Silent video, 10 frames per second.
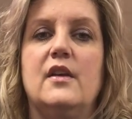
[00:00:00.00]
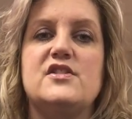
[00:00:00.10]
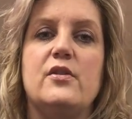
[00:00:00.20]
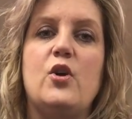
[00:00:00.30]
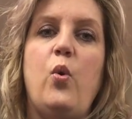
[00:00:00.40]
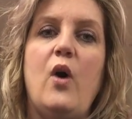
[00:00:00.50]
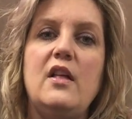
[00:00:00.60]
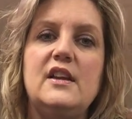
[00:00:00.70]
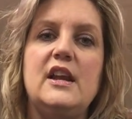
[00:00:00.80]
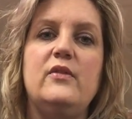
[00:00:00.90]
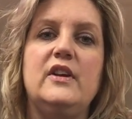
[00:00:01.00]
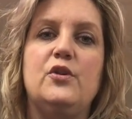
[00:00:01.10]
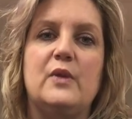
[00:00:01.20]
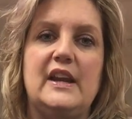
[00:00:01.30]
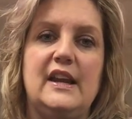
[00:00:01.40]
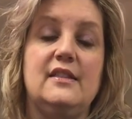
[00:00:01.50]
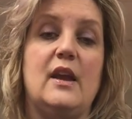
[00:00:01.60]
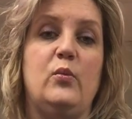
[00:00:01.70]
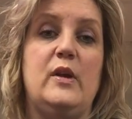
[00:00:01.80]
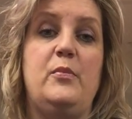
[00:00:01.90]
So the quality of ingredient
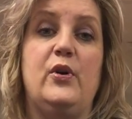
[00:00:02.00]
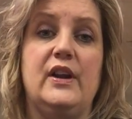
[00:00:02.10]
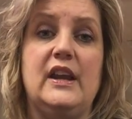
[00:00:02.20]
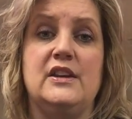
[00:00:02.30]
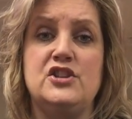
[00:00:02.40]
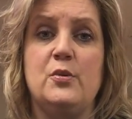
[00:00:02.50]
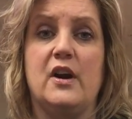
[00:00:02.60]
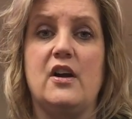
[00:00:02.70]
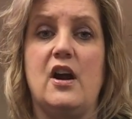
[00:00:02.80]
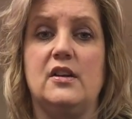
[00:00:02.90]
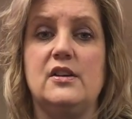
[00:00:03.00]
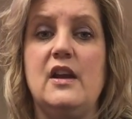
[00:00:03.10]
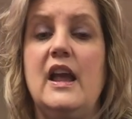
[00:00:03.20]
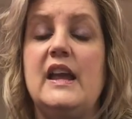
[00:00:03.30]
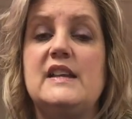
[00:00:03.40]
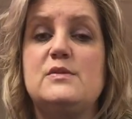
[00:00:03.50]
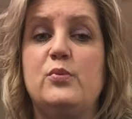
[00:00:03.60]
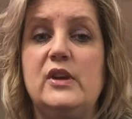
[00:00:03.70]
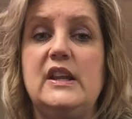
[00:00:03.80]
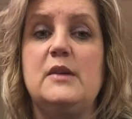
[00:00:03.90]
that we put into our color is
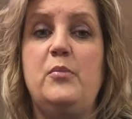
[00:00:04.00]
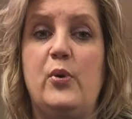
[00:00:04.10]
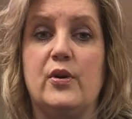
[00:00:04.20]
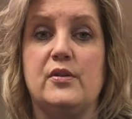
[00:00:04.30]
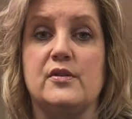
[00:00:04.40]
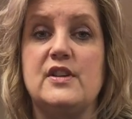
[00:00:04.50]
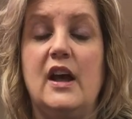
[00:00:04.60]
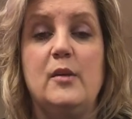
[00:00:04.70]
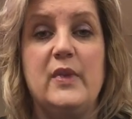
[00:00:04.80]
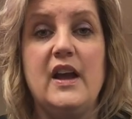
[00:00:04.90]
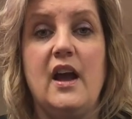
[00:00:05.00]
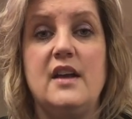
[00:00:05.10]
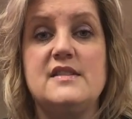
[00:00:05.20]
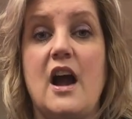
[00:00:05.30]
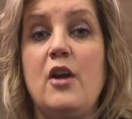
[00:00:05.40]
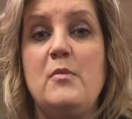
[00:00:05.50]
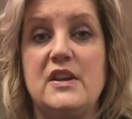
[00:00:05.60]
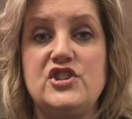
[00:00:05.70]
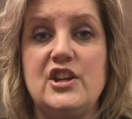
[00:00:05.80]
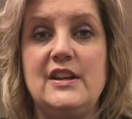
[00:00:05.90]
really important because our
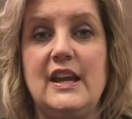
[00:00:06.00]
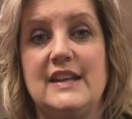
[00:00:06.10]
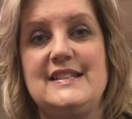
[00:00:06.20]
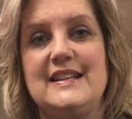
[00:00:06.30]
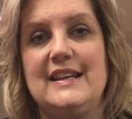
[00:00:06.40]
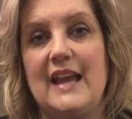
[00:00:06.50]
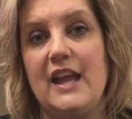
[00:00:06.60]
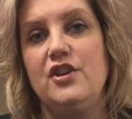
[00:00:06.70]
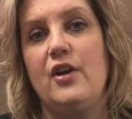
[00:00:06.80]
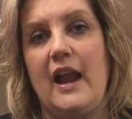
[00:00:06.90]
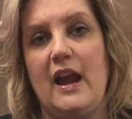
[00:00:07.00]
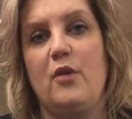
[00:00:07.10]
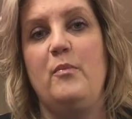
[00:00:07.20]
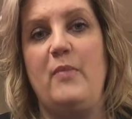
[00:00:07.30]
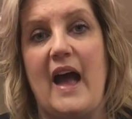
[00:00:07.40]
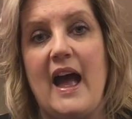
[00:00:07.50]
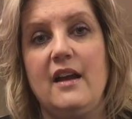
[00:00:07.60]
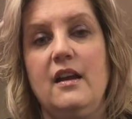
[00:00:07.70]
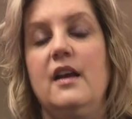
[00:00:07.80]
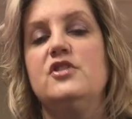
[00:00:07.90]
mission is to get your hair
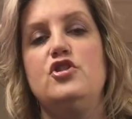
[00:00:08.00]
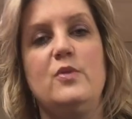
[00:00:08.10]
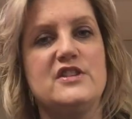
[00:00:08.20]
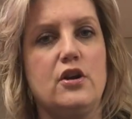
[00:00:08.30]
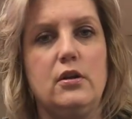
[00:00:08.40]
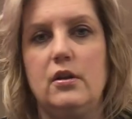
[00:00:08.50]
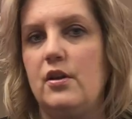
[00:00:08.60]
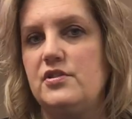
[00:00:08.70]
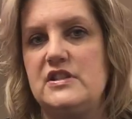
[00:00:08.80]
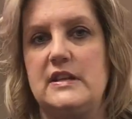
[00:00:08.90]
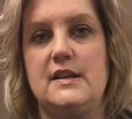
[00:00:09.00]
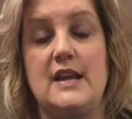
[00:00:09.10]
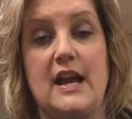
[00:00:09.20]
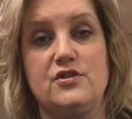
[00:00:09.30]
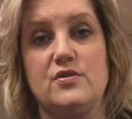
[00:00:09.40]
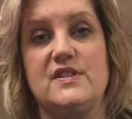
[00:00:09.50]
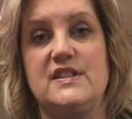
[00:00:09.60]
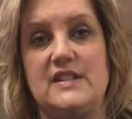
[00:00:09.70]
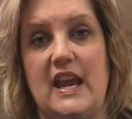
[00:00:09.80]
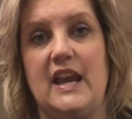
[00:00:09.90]
back to as close to the natural
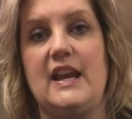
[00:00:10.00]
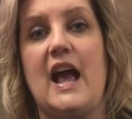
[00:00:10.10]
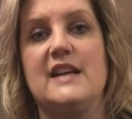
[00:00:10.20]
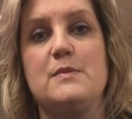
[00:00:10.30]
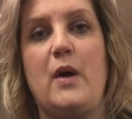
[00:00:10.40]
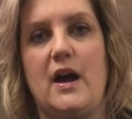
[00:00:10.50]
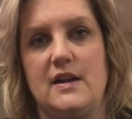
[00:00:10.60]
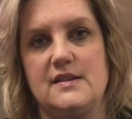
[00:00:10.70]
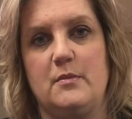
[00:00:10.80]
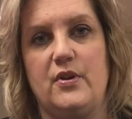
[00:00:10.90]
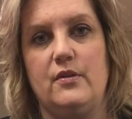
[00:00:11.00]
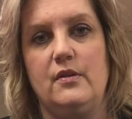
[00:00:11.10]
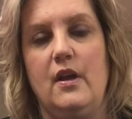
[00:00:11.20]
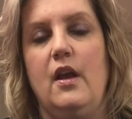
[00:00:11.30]
state as possible.